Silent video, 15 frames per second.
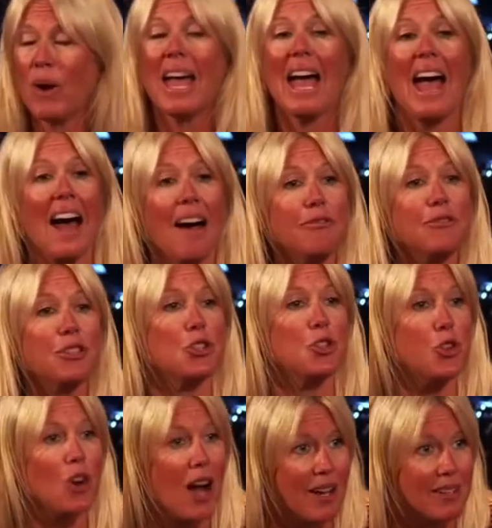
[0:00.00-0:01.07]
We have to
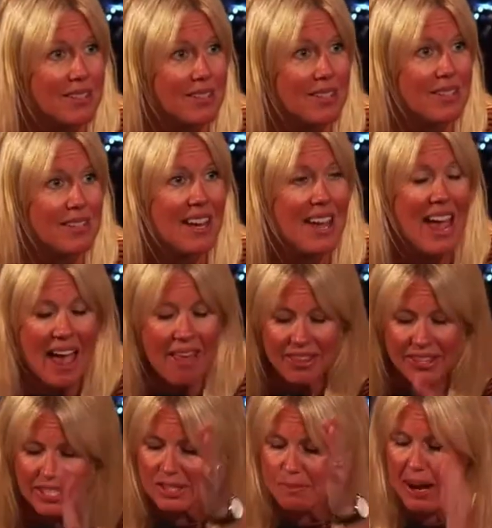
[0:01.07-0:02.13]
trust.
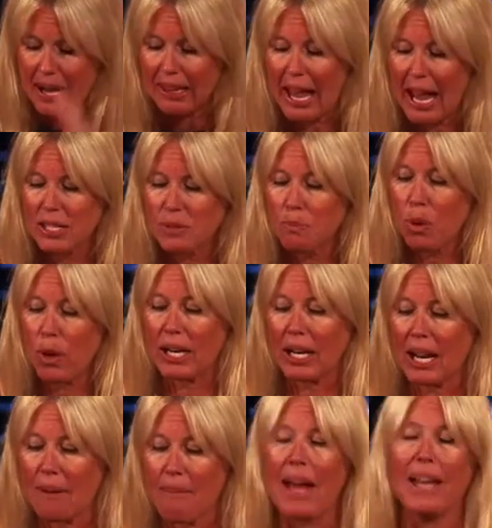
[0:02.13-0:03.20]
And this is my last
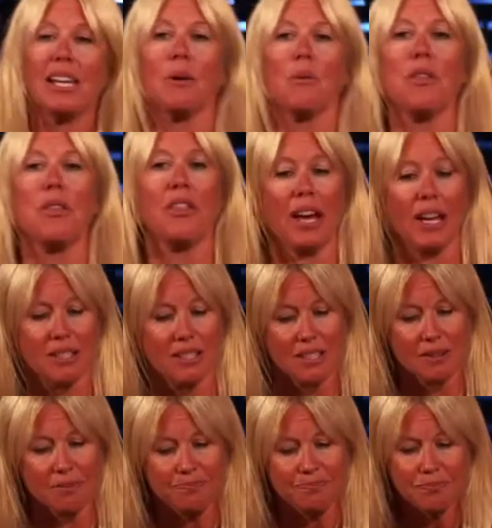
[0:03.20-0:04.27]
point, and I'm ending with
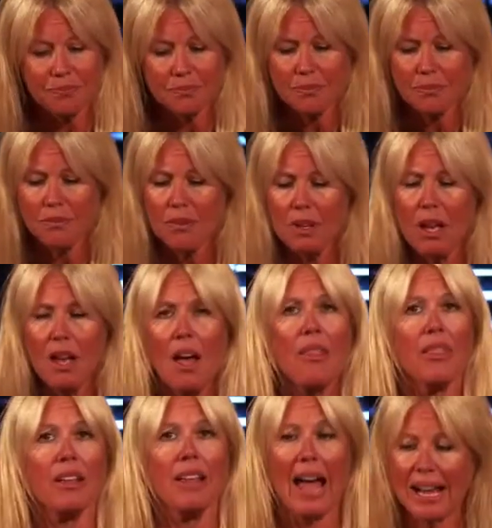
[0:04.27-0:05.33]
this.
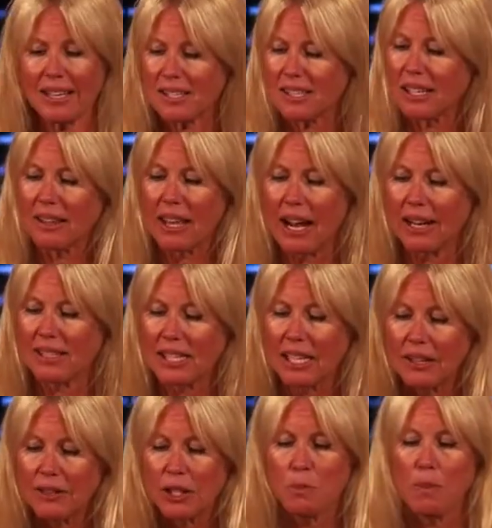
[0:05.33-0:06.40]
The last thing that I
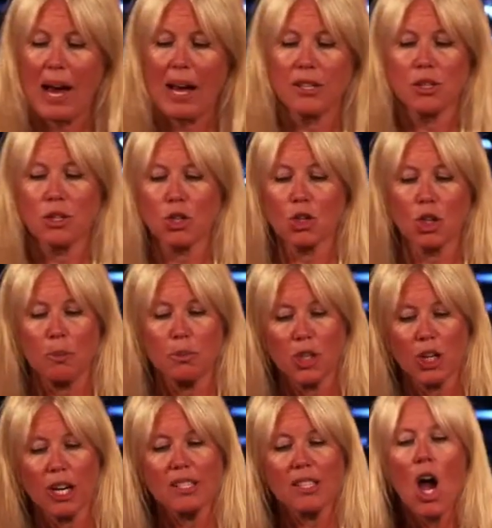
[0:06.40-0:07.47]
see in this passage of
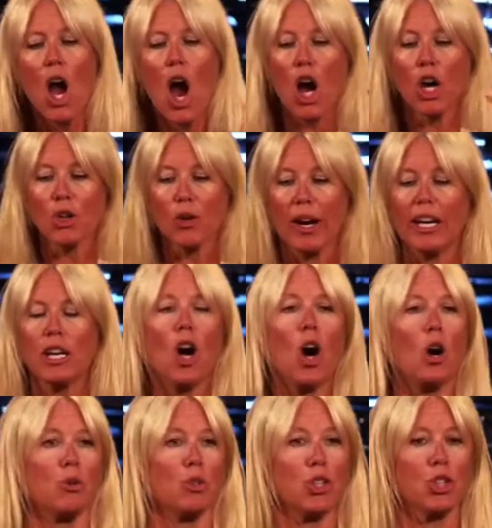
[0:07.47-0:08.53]
Scripture is a great
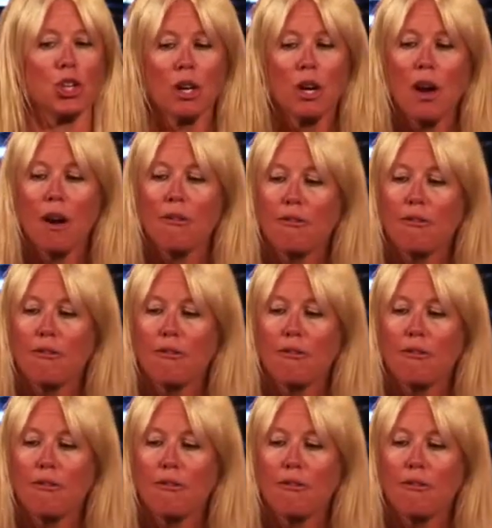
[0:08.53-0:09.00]
coach